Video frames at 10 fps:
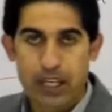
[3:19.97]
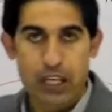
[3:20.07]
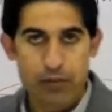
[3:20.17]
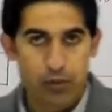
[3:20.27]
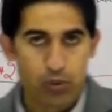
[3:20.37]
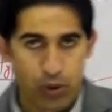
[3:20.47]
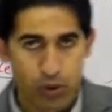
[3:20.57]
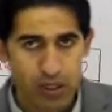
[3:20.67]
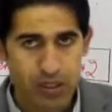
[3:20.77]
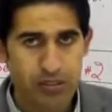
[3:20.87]
If you
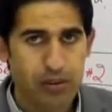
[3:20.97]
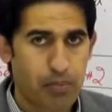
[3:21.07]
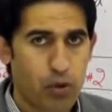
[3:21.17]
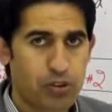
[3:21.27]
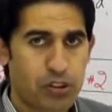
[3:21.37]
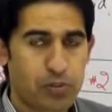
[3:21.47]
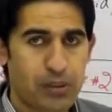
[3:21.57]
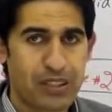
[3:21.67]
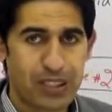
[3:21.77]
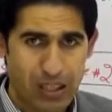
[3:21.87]
look at the reported
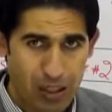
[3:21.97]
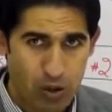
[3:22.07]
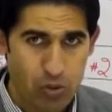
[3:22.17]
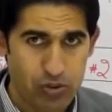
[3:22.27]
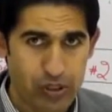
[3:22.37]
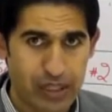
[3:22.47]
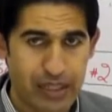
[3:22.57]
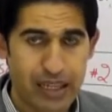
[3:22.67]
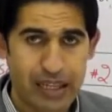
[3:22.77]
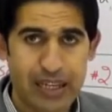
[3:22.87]
speech closely,